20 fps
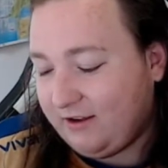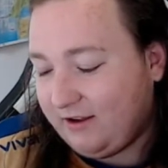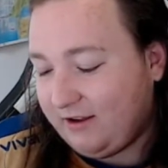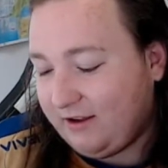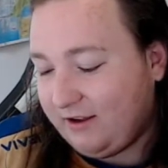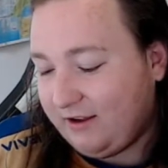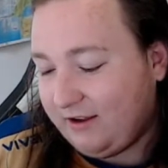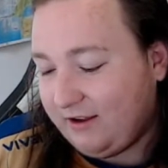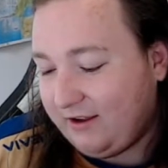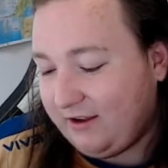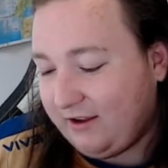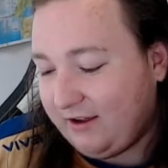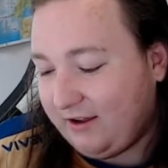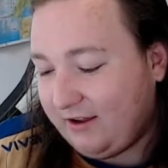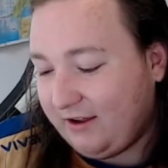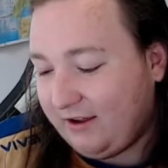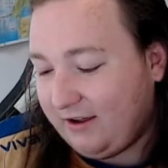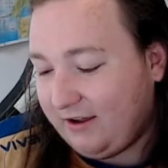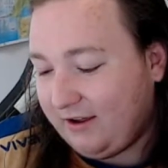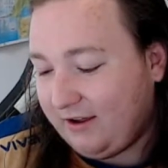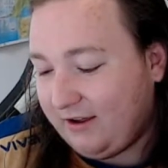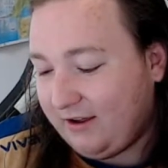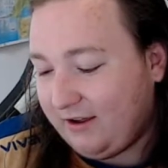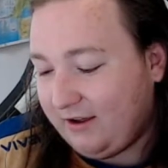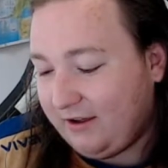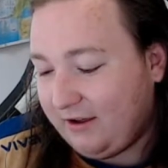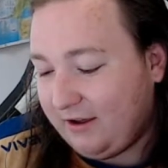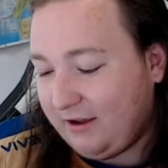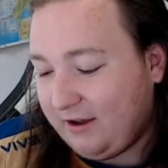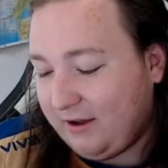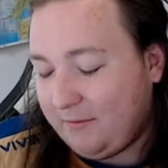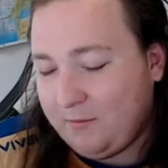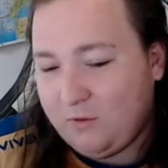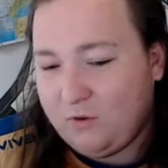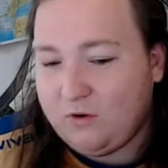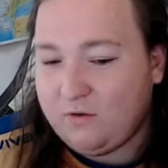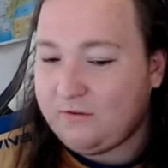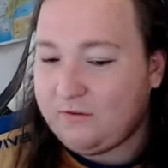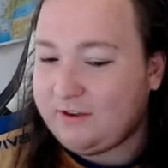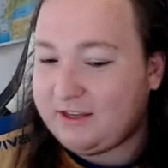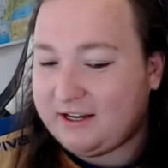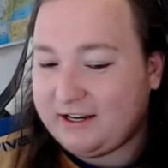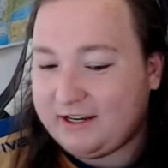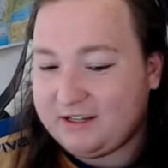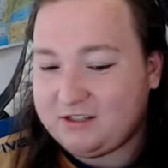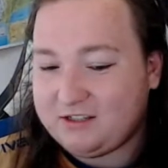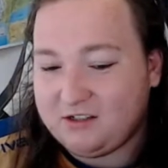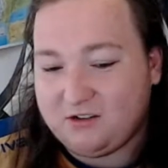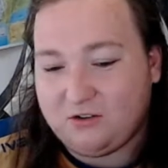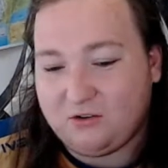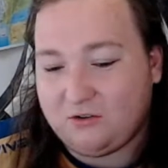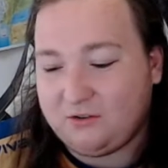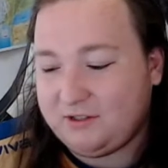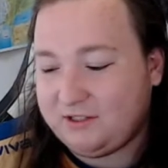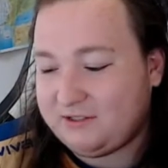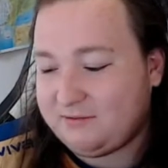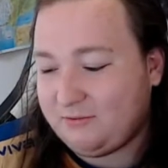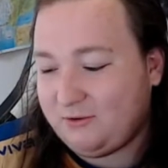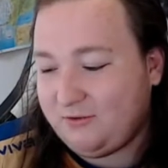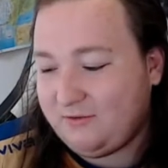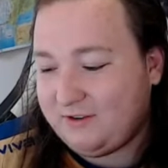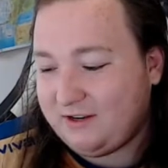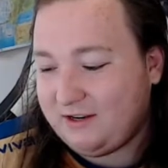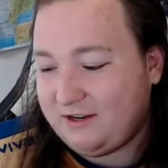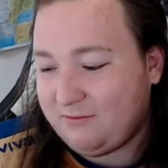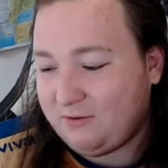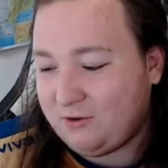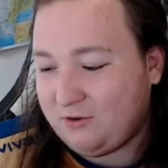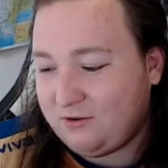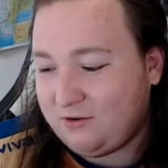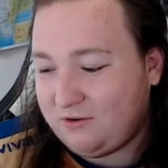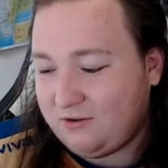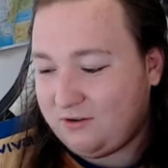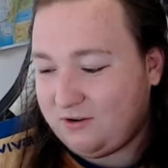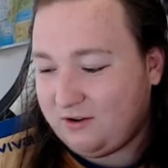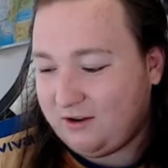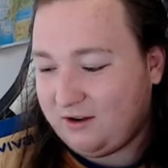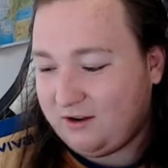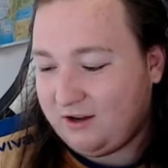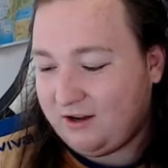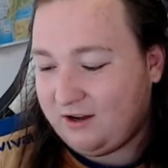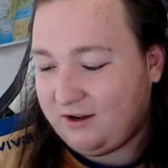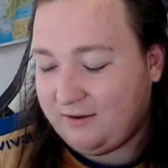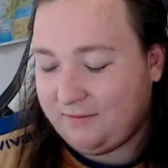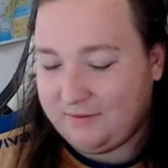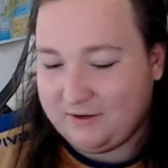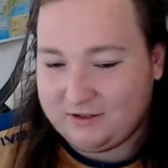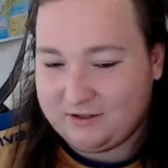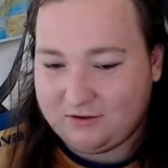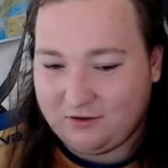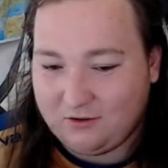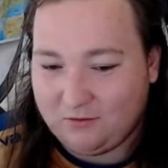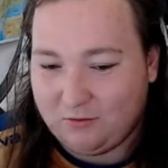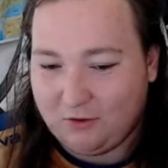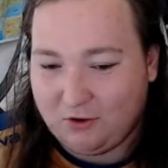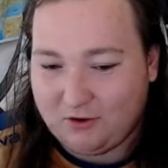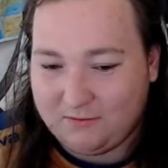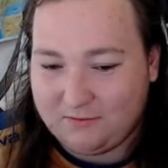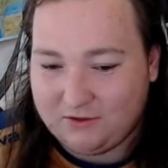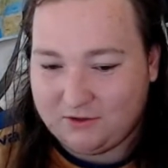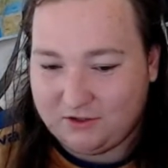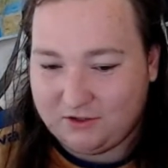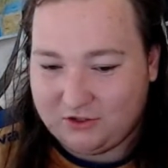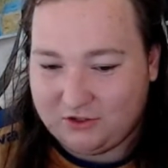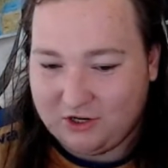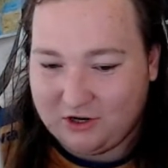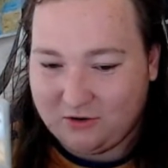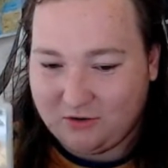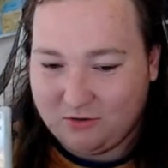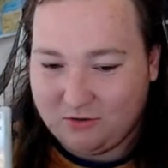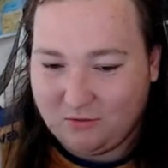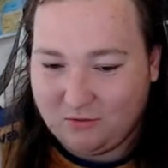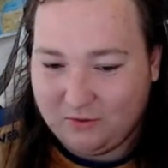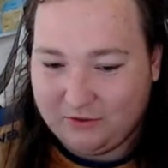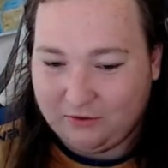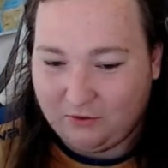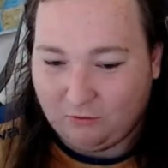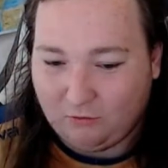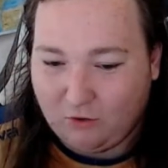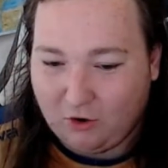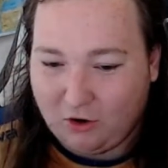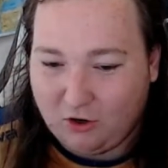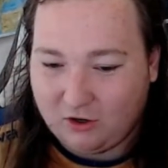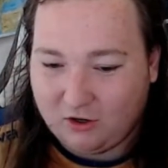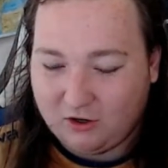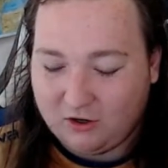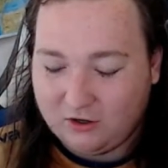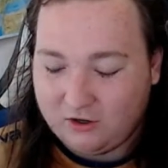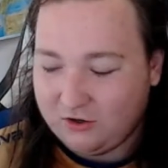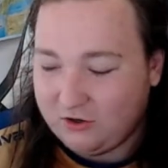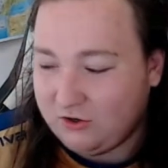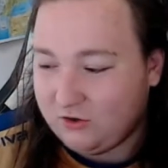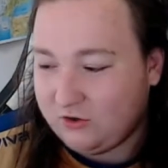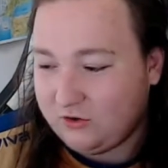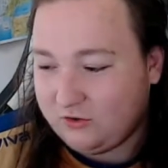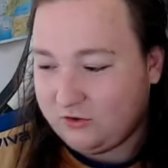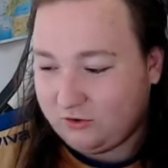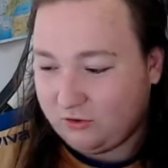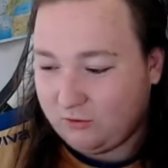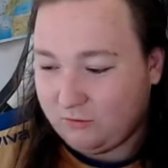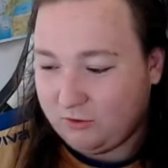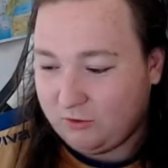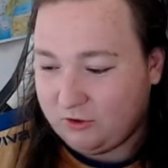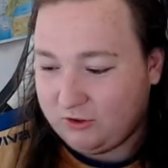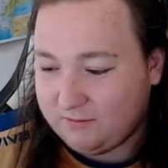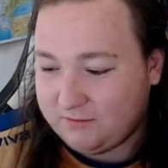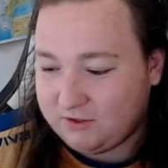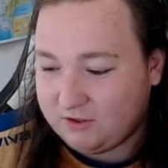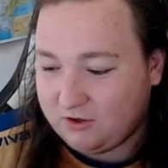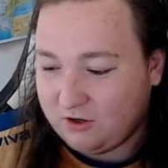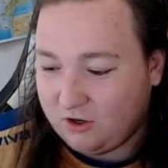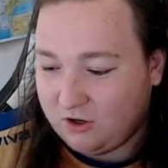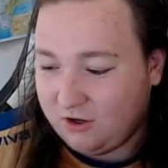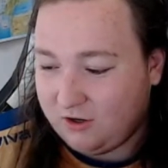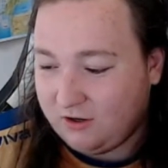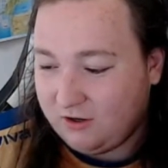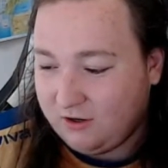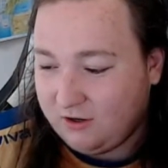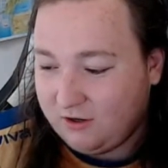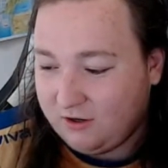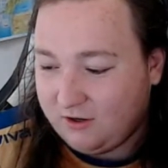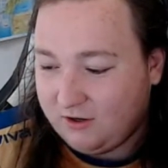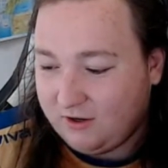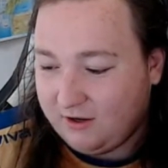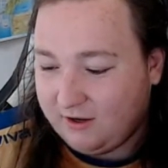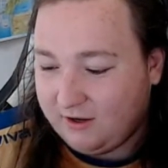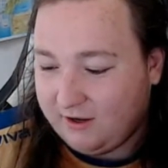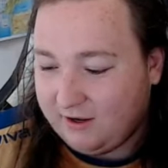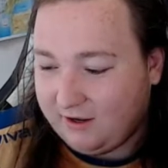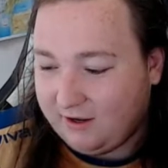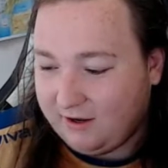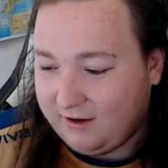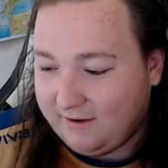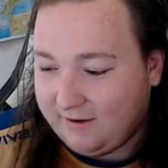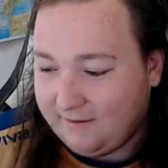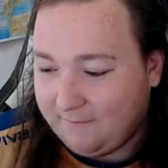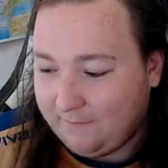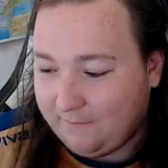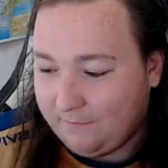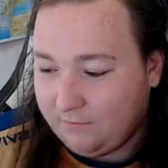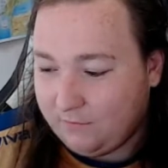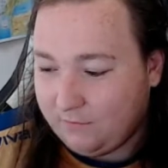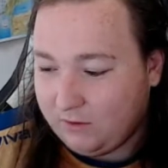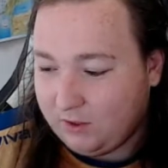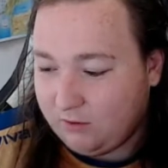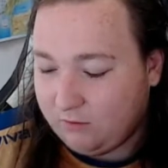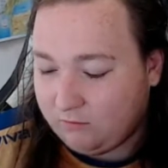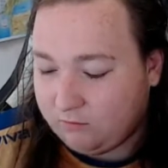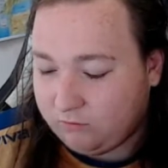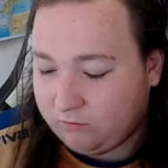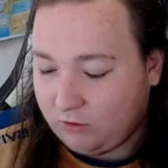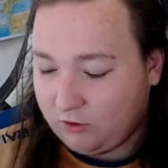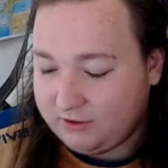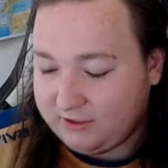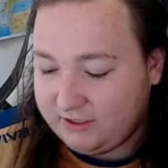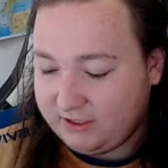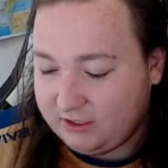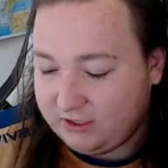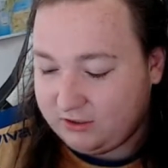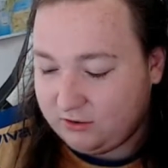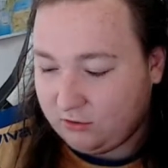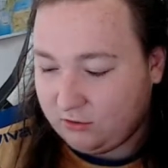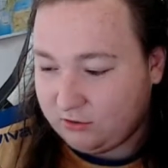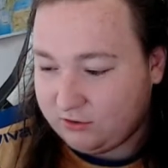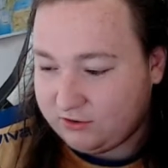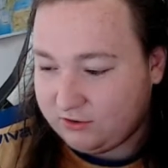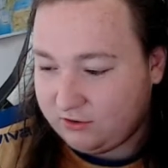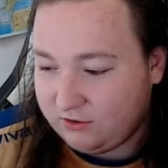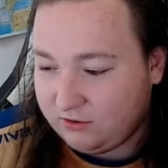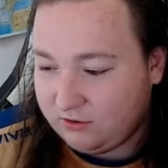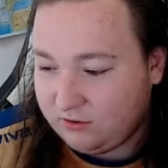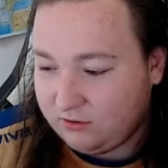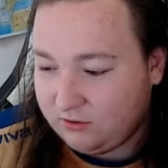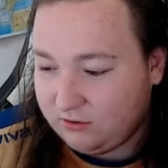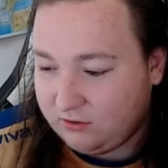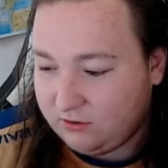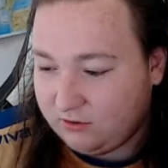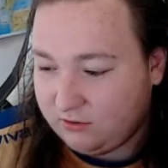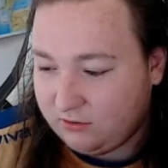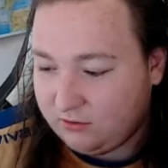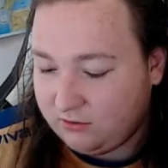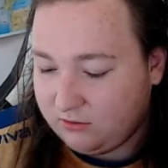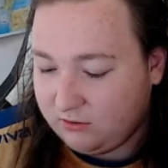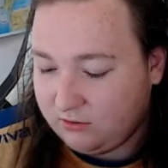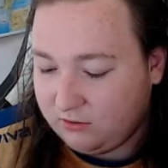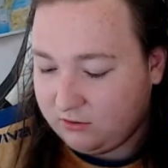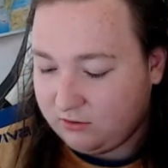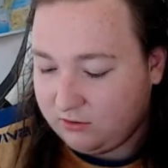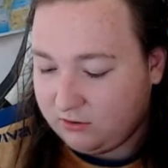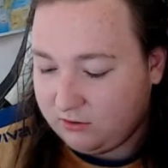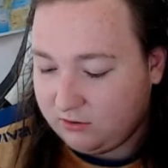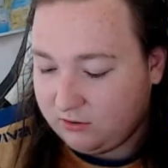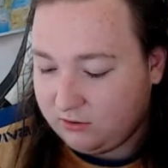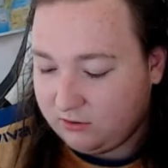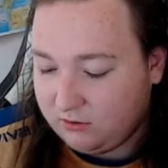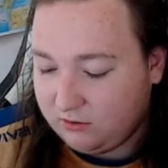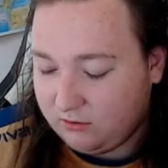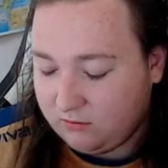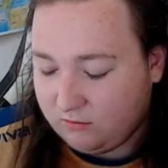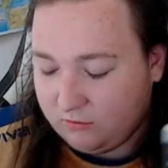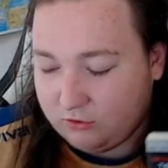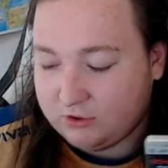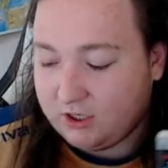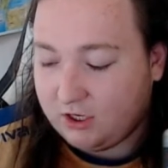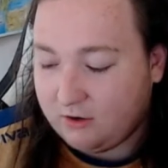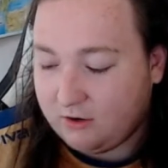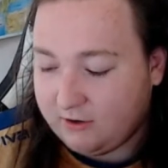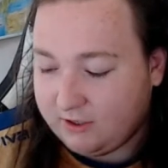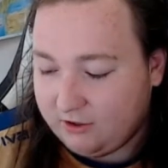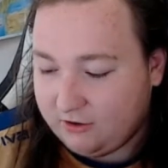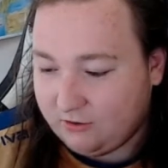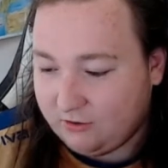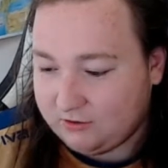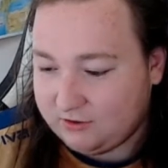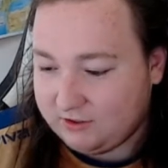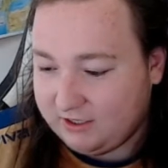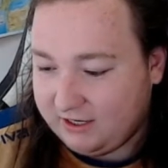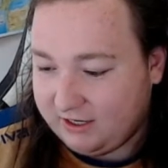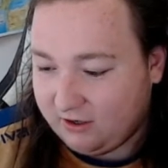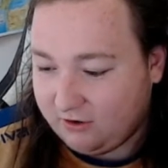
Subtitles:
a movie that isn't called this movie anymore. Up next is the PS2. I do have this pile, and I do also have this pile back here. So PS2 games are going to take us a while to get through.